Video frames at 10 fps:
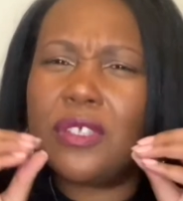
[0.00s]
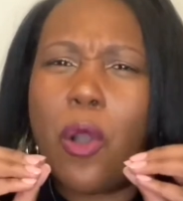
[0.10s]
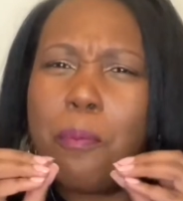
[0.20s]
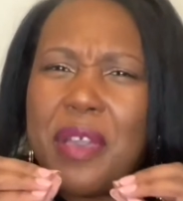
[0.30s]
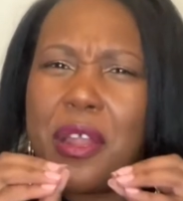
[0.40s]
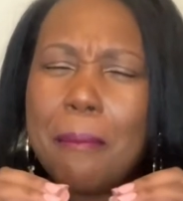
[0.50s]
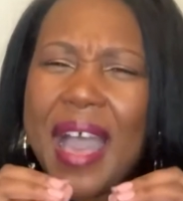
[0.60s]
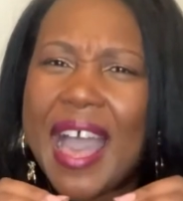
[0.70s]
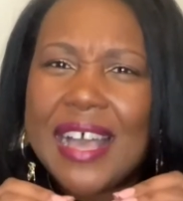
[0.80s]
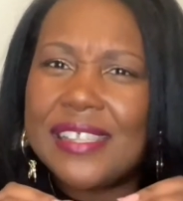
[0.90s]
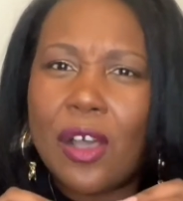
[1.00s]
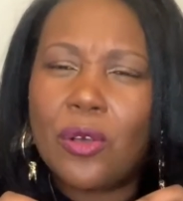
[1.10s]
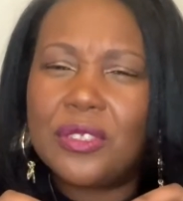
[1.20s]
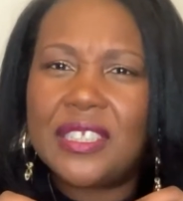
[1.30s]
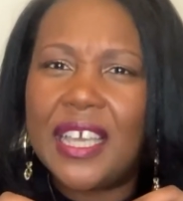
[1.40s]
minimize
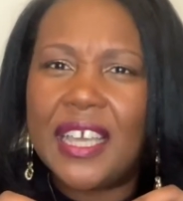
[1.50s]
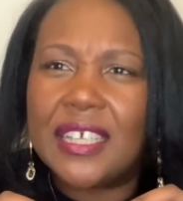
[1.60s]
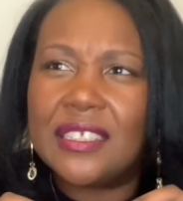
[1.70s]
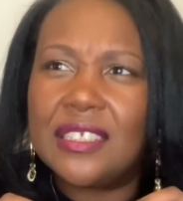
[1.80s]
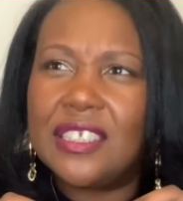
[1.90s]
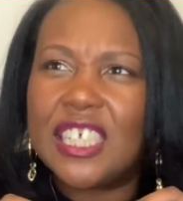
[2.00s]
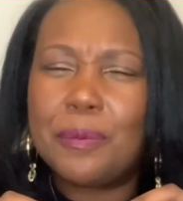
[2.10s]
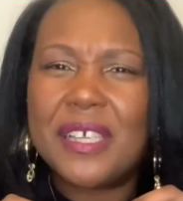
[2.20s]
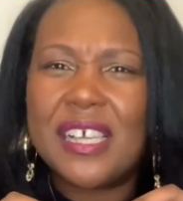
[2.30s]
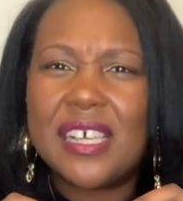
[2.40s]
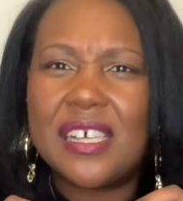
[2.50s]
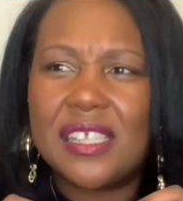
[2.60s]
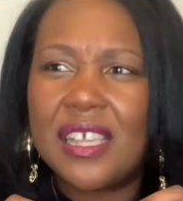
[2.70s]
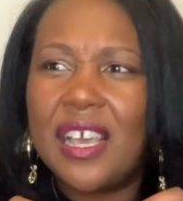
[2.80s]
those things just because